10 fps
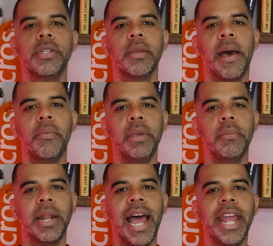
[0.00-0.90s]
know this about me,
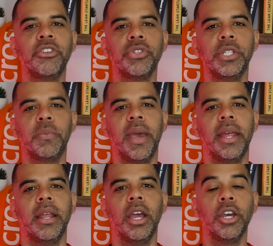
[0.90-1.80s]
but I actually
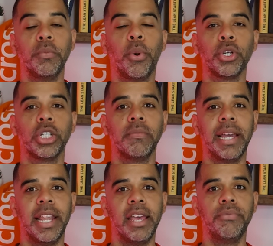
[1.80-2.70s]
spent a good portion of
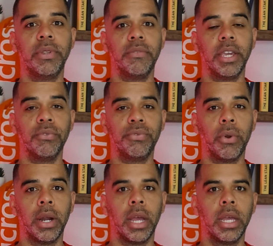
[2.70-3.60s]
my life living in
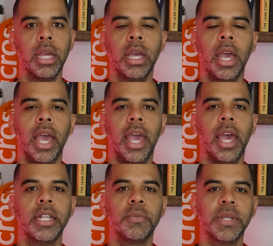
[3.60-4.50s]
Florida,
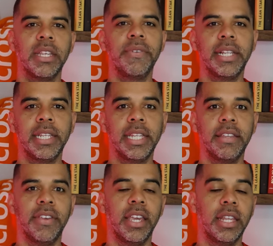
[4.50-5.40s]
and specifically
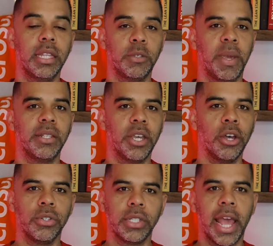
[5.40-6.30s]
living in the Space
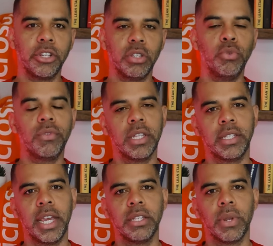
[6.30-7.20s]
Coast. I actually moved to the
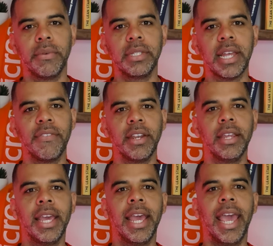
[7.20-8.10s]
States when I was
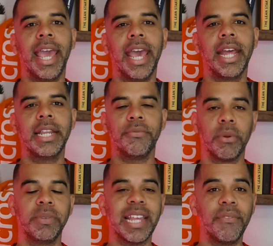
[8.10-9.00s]
seven, and
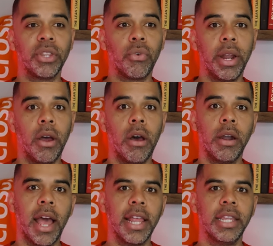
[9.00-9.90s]
from seventh grade
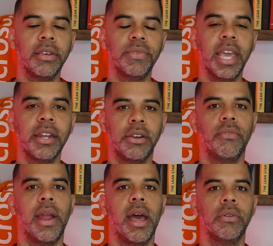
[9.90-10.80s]
on, I lived in and
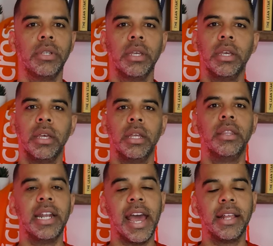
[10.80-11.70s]
around
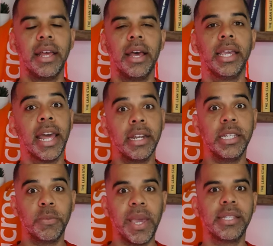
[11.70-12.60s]
the Na uh,
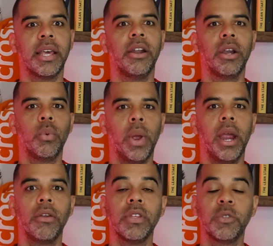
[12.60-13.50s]
Kennedy Space Center
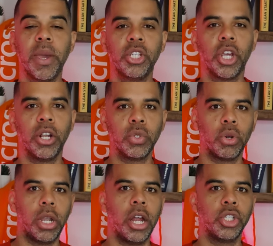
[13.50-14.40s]
where the space shuttles
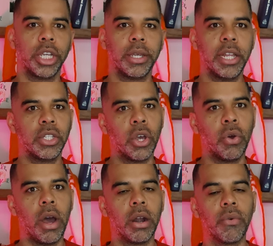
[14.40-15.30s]
were launching. And
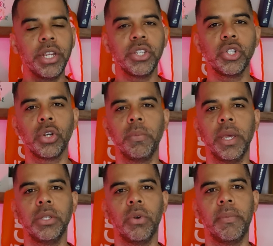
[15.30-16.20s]
so on a recent trip
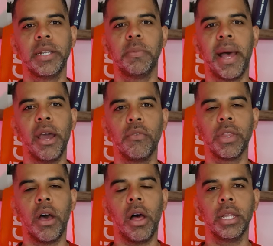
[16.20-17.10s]
into a Best Buy
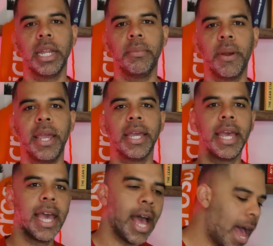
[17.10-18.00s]
over the holiday break,